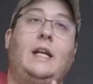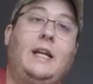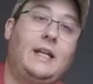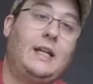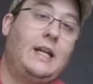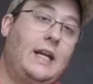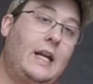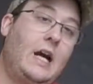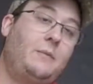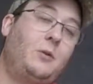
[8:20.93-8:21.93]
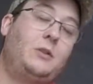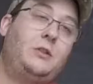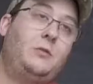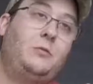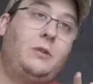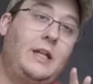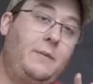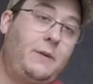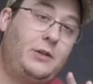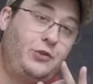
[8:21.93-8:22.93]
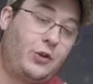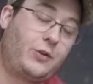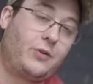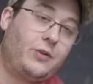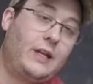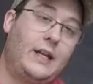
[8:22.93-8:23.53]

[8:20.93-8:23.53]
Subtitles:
in it, and I'm going to keep a journal,